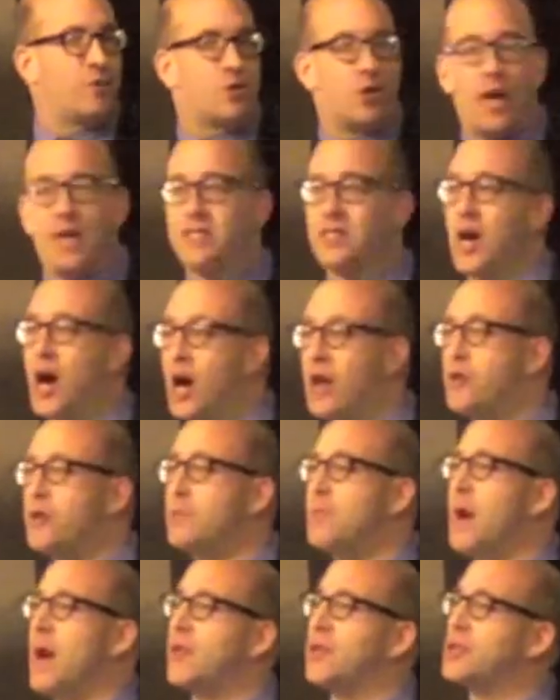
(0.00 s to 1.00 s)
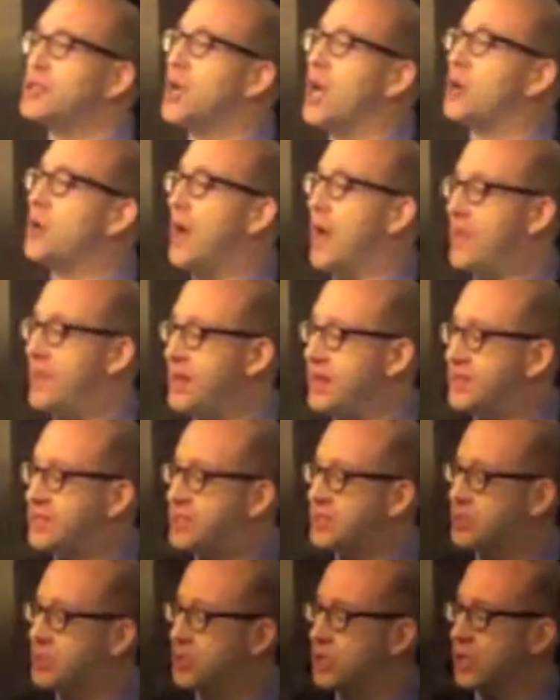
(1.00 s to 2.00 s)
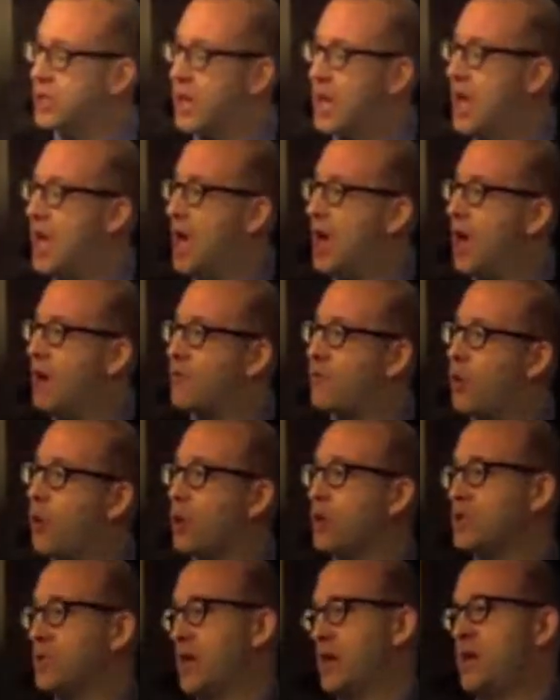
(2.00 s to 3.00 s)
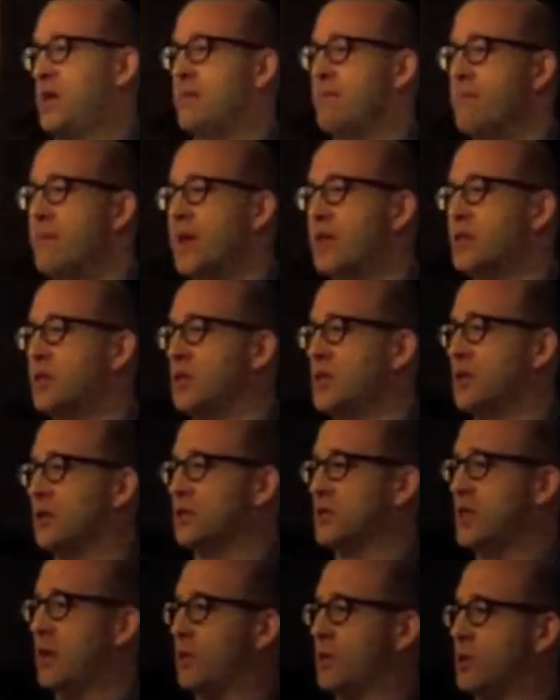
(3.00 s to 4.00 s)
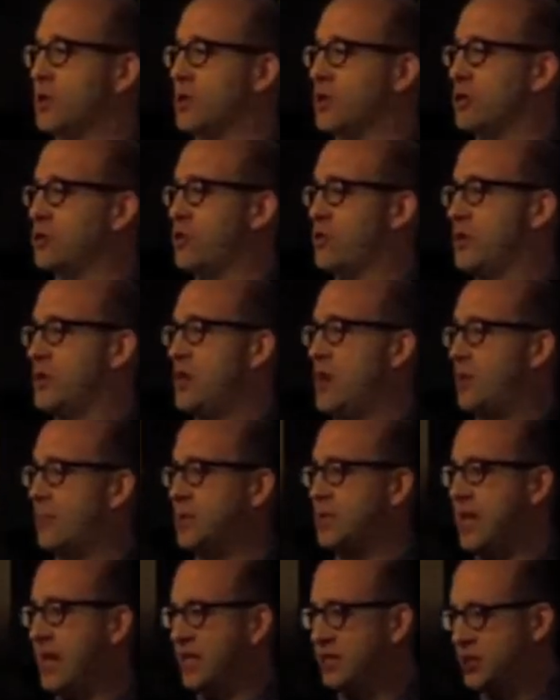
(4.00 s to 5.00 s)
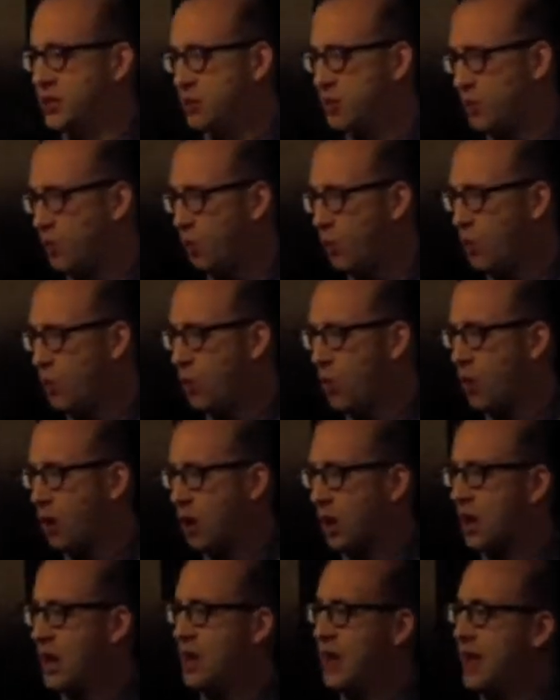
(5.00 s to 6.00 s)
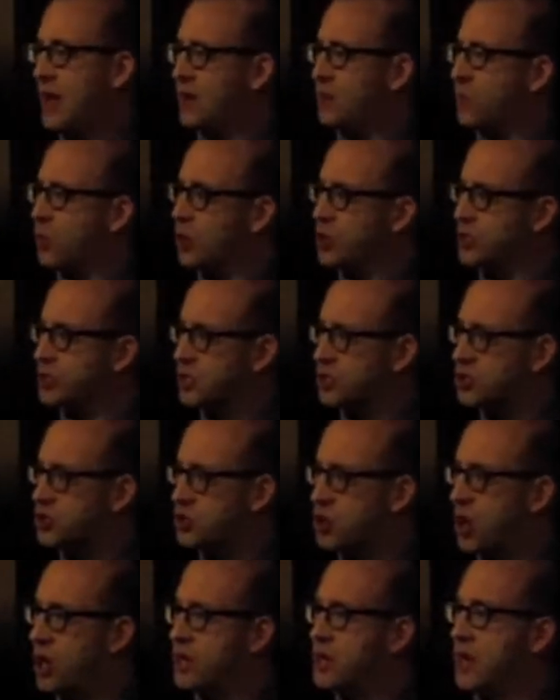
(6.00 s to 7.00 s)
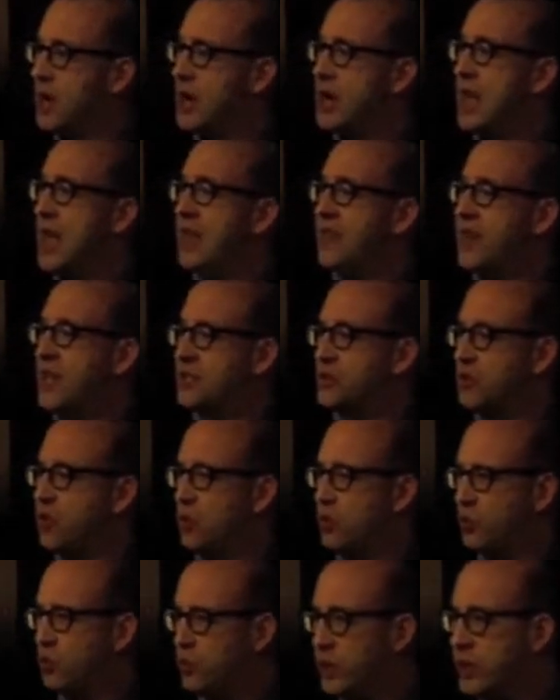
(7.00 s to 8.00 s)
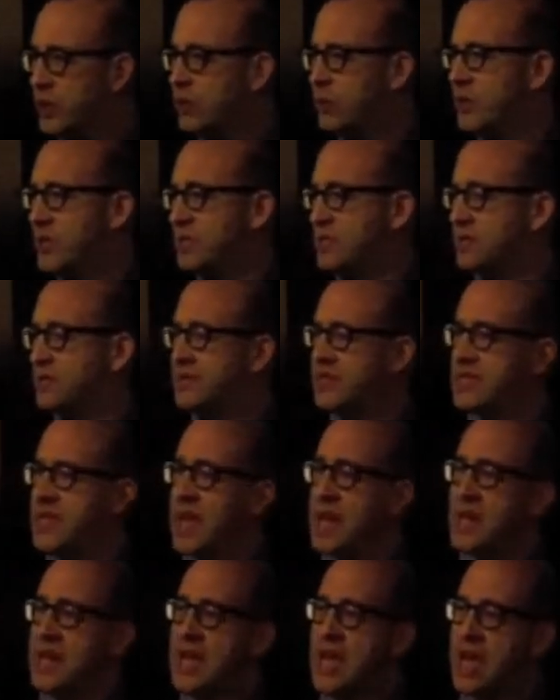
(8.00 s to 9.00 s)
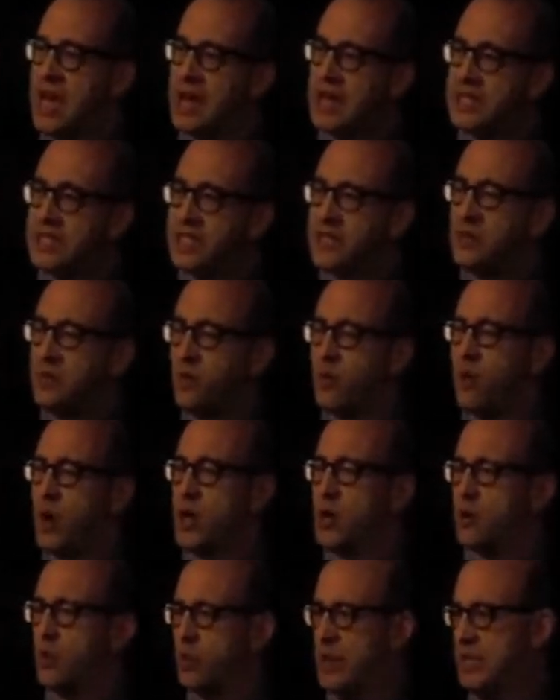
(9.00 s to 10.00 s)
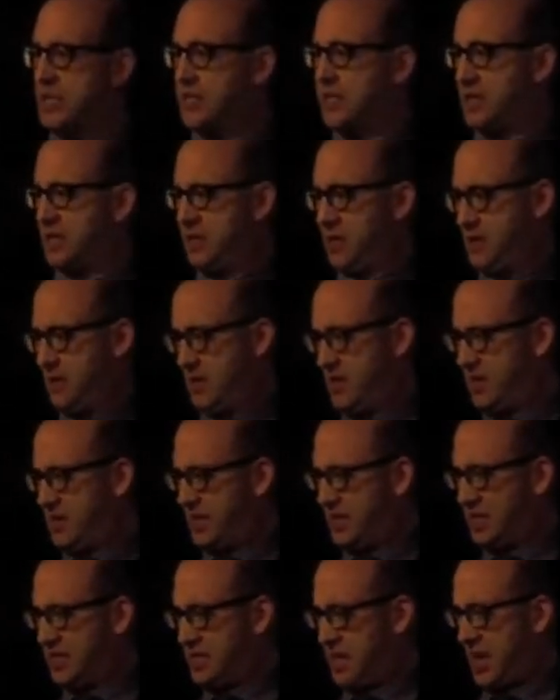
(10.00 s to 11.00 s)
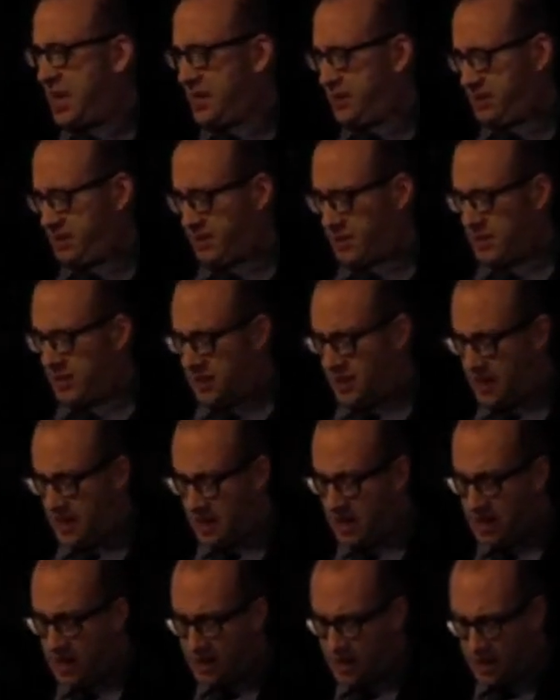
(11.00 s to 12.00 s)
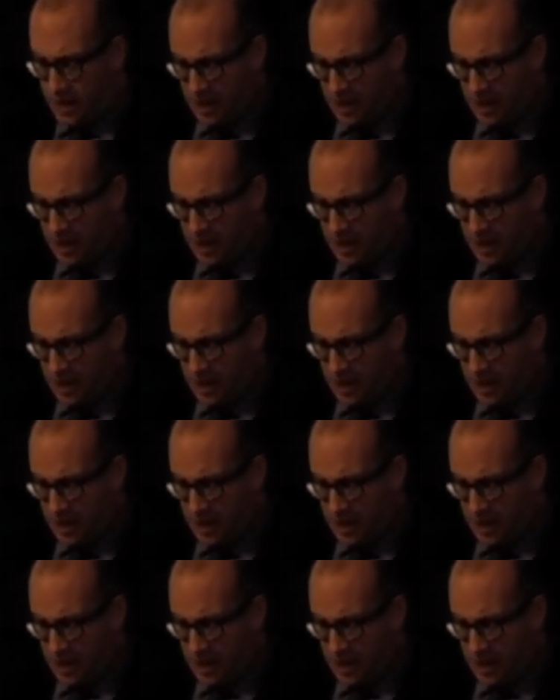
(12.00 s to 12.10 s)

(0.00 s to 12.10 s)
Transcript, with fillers: sort of tries to undermine the genre, and then he says, look, of course I didn't mention those numbers. Those were the numbers that had to do with war, and war is extraordinary. That's real reason of state. And I didn't want to risk the state's uh,